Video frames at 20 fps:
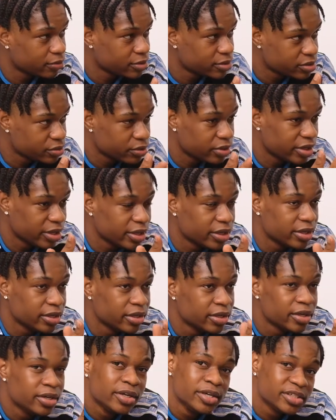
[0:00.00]
So yeah,
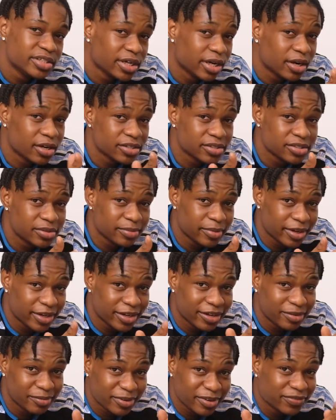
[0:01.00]
shout outs to my
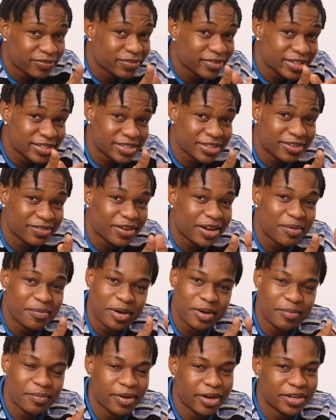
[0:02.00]
friends that have
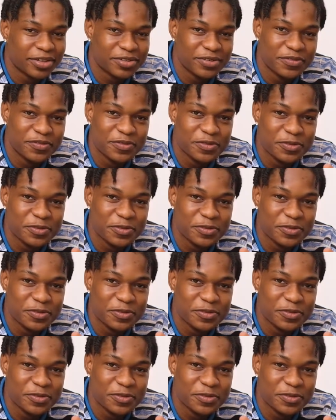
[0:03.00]
my back, if